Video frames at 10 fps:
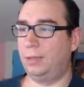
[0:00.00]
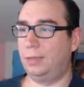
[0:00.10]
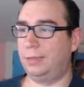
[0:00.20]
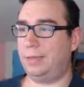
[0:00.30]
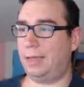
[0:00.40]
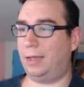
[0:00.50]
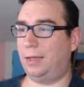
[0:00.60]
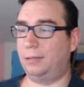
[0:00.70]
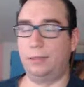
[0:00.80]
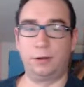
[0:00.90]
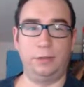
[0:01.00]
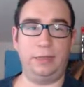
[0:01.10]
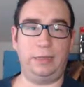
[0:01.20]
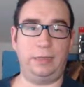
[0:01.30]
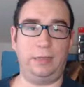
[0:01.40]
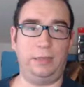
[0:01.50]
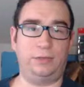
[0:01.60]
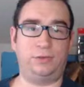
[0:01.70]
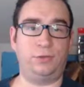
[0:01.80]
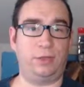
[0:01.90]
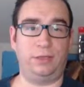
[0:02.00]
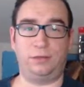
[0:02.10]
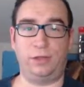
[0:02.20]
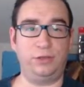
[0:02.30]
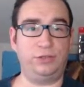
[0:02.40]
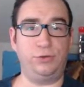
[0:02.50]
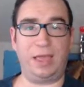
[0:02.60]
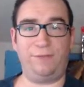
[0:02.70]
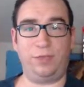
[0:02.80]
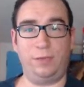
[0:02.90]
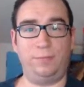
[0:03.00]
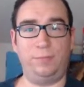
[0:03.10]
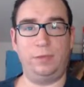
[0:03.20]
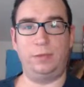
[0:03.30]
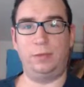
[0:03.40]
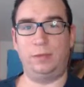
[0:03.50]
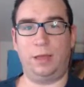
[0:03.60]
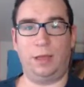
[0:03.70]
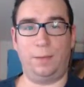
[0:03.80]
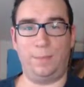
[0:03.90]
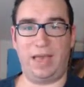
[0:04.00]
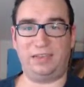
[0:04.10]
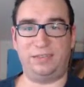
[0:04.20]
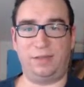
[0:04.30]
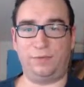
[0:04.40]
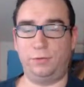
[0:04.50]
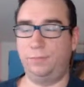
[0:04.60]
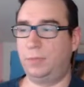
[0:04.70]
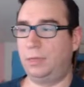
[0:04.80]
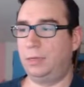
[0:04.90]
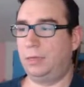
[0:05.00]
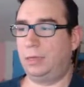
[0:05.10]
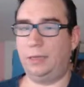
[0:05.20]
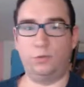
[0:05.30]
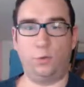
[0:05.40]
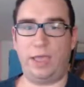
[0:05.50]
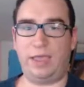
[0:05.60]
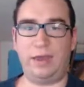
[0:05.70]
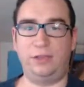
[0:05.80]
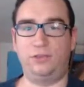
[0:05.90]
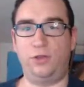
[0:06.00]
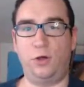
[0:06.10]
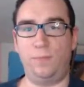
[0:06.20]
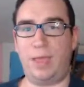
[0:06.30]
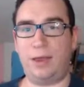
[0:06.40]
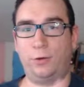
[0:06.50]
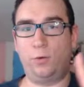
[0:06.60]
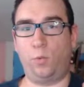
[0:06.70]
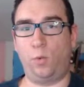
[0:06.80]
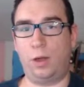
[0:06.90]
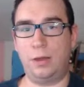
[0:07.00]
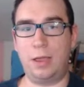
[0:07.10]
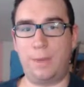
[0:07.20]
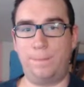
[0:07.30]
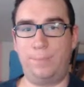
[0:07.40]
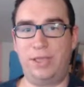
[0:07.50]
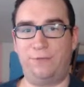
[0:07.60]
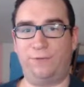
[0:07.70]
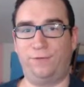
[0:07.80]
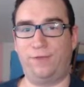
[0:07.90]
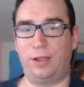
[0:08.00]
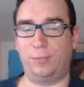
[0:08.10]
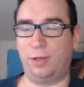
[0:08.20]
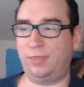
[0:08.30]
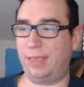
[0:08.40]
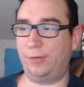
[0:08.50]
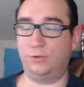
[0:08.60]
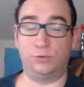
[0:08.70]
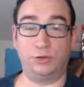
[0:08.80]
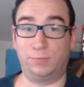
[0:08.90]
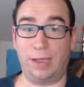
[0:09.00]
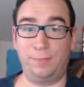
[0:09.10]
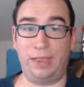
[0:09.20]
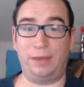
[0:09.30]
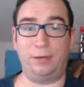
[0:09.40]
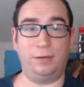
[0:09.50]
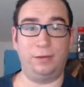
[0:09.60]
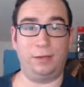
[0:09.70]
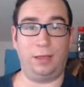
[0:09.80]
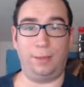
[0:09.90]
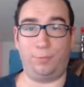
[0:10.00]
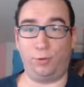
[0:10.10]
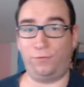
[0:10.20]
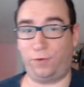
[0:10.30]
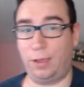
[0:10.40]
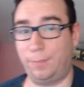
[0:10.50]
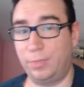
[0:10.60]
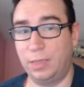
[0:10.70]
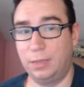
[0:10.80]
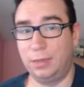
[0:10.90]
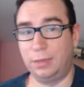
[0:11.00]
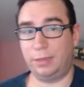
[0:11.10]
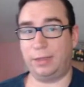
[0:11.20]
yeah, literally, as long as you have him max level, his awakenings don't matter one bit for fire breath damage, which is my main pull for him. Like I